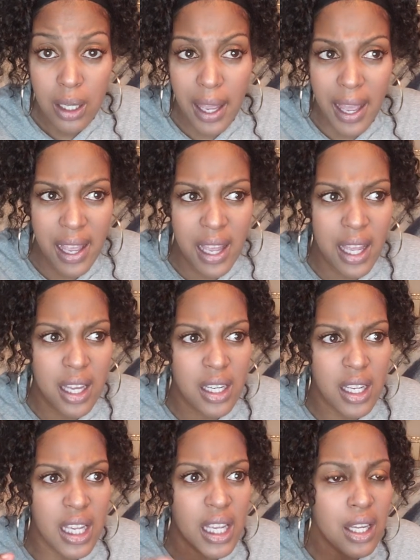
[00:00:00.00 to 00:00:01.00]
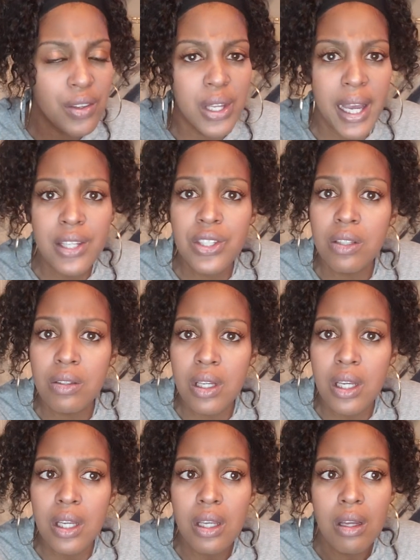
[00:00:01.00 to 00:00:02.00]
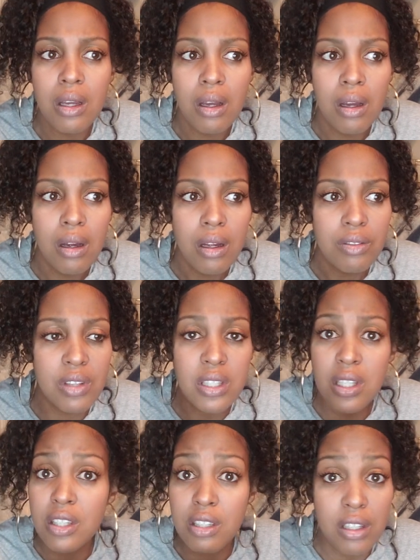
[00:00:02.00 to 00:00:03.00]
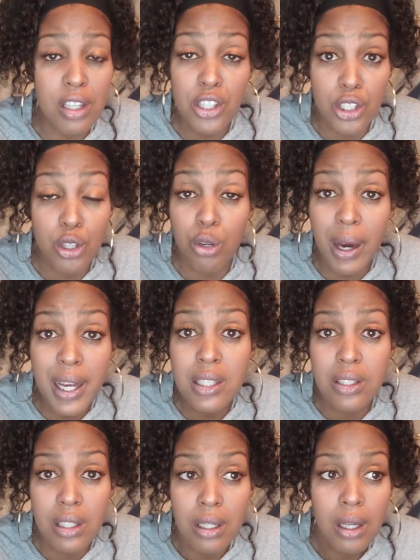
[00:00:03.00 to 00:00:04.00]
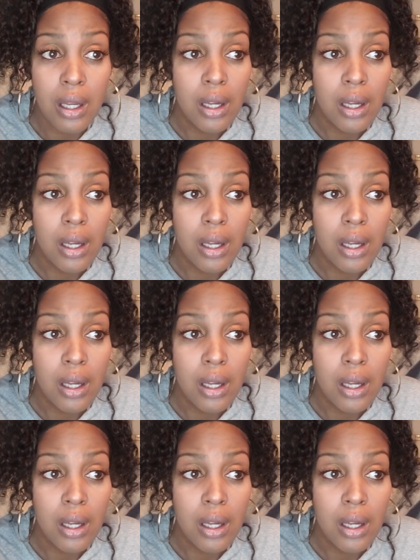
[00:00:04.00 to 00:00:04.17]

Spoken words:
And he allegedly, this is crazy.